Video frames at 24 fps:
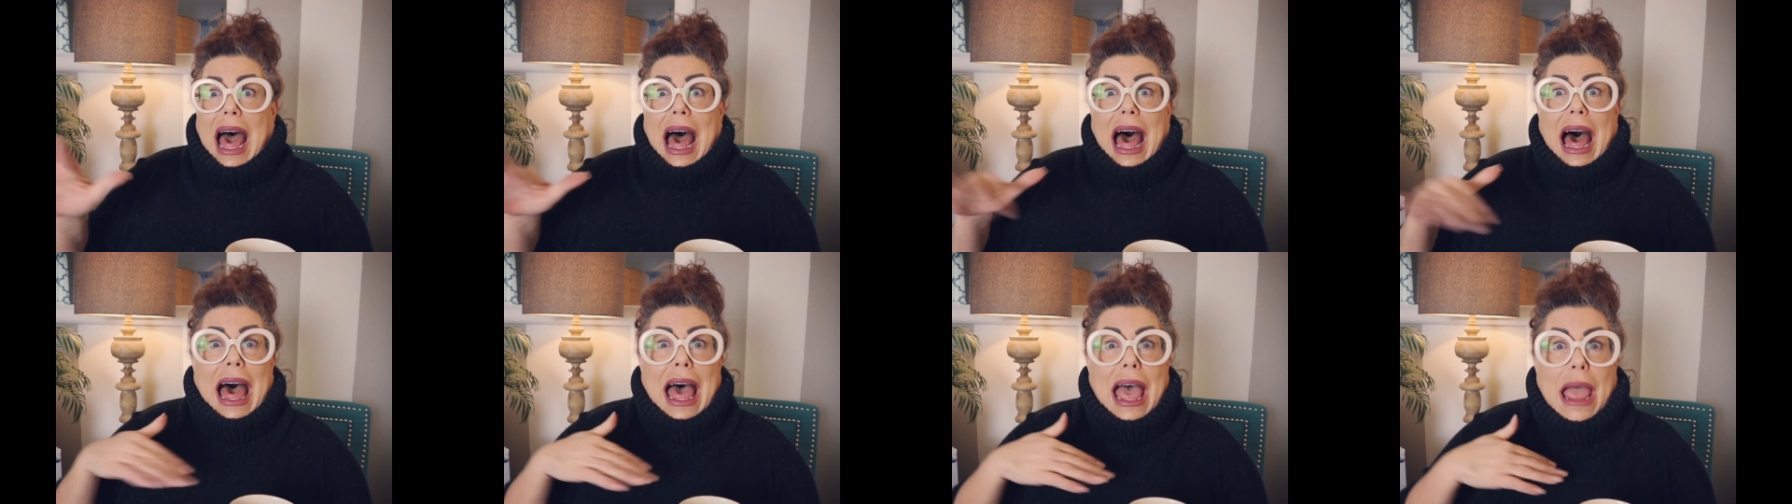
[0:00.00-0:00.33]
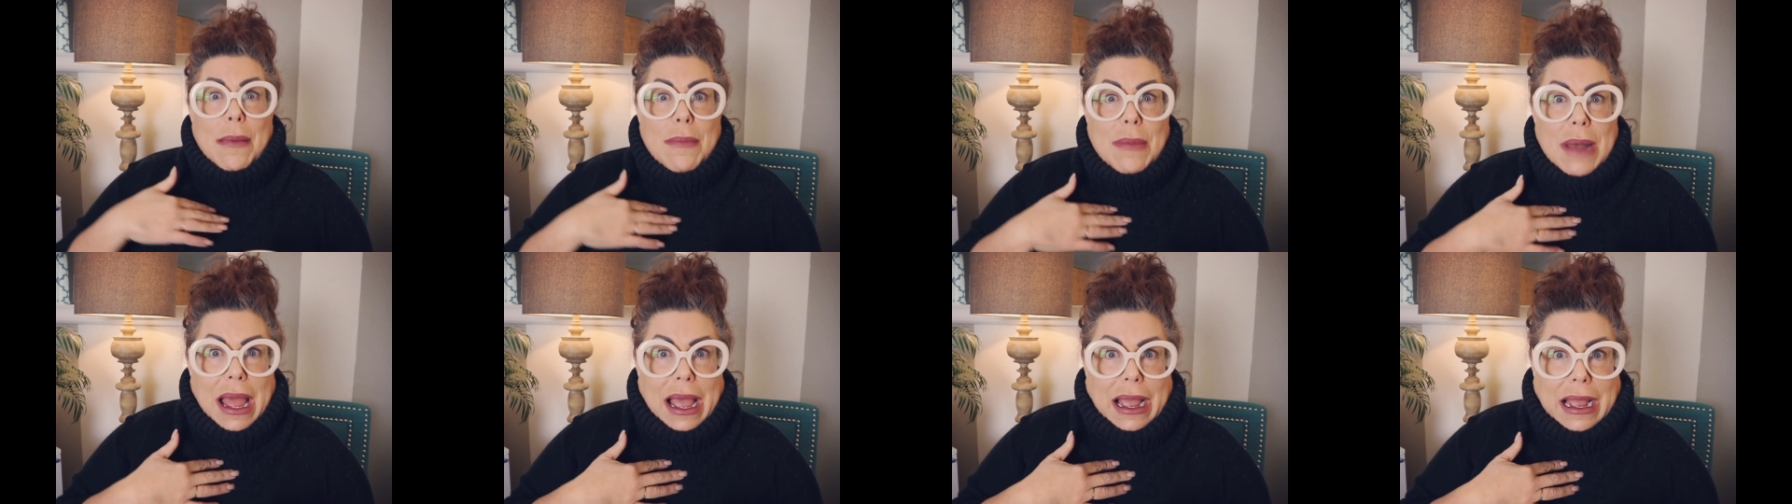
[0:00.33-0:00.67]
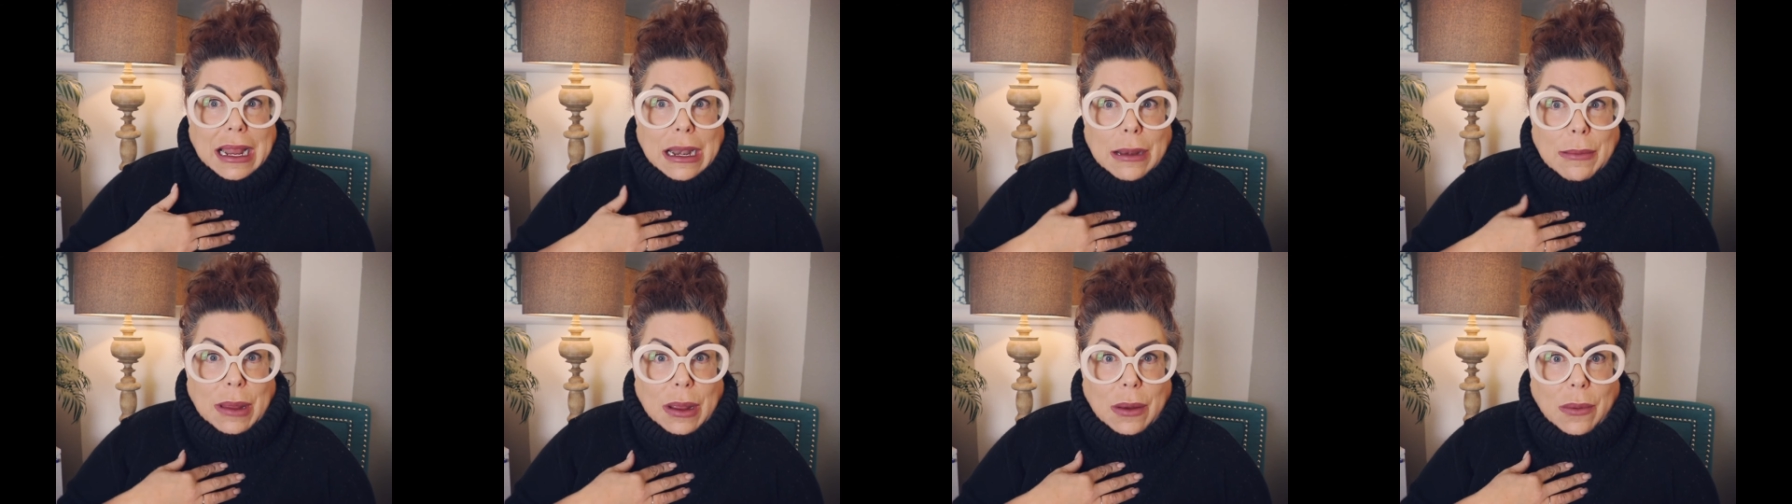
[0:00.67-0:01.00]
I'm
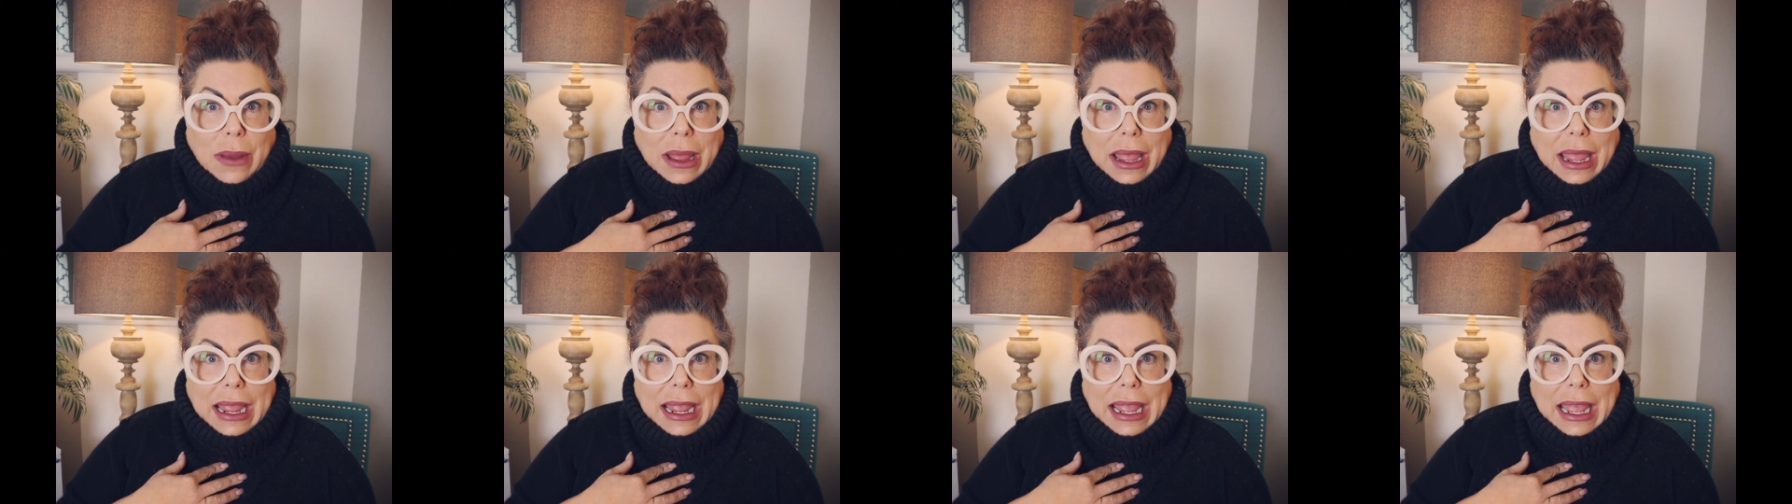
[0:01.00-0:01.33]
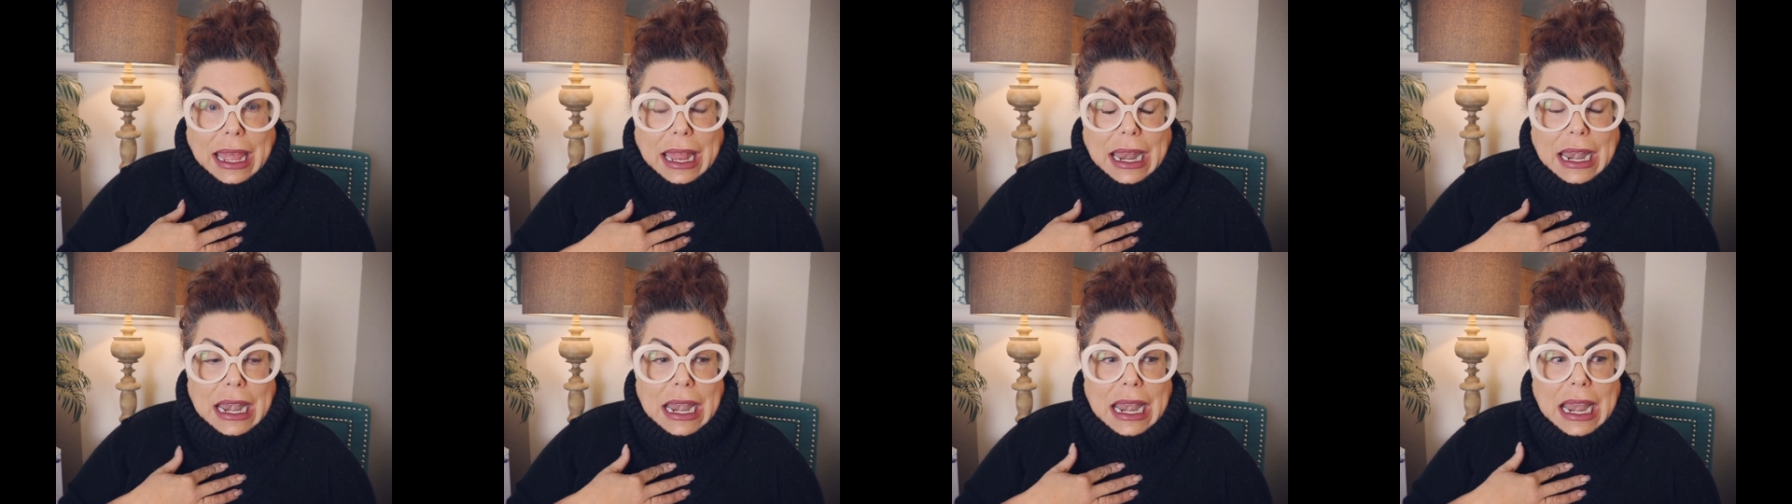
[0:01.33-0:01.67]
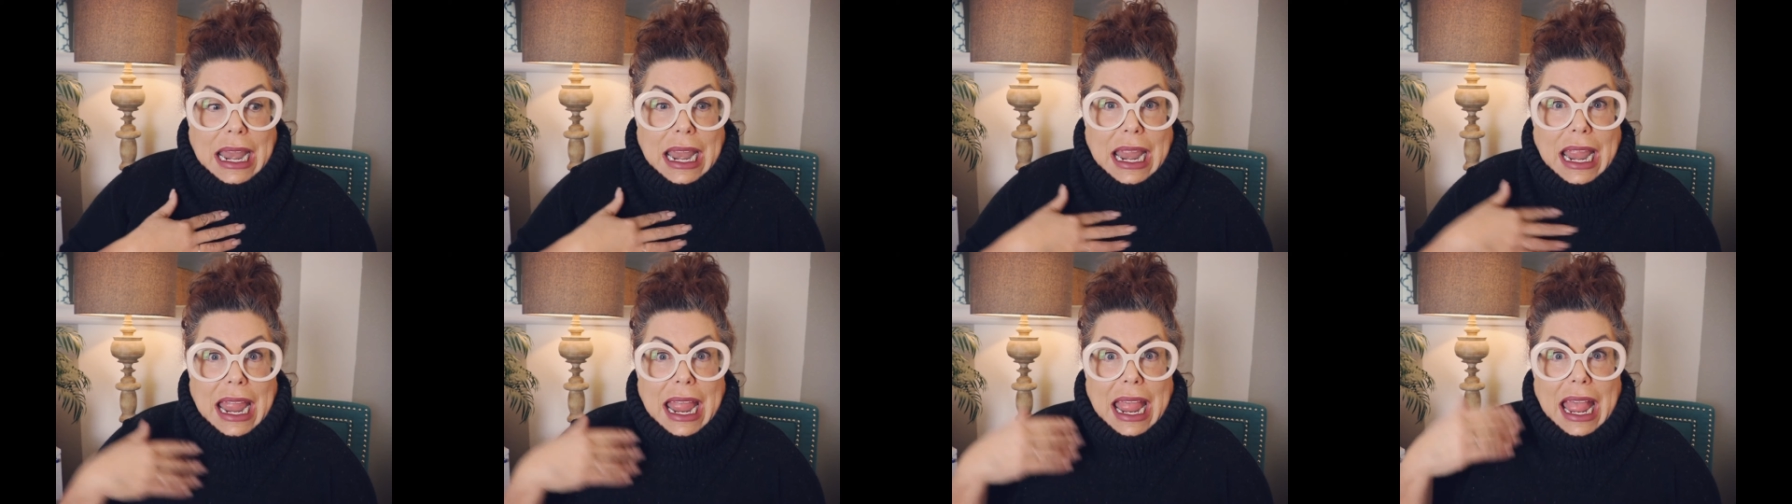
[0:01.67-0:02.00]
not going to be weighing
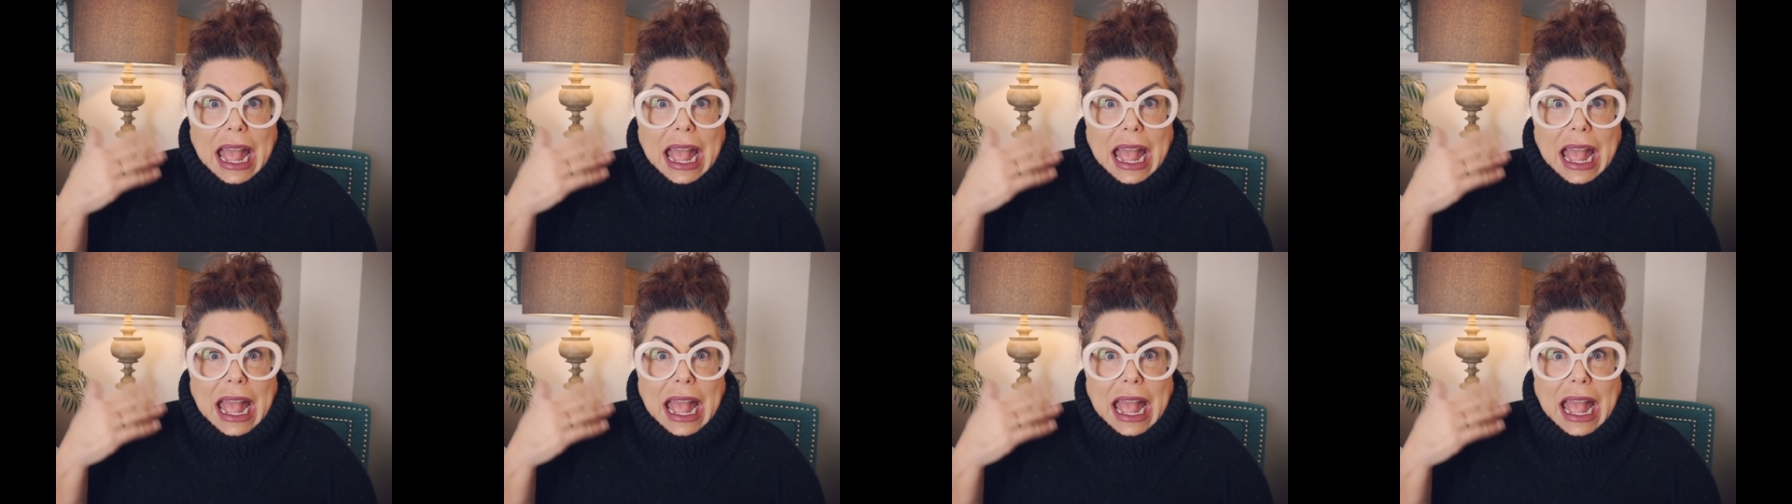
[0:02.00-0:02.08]
in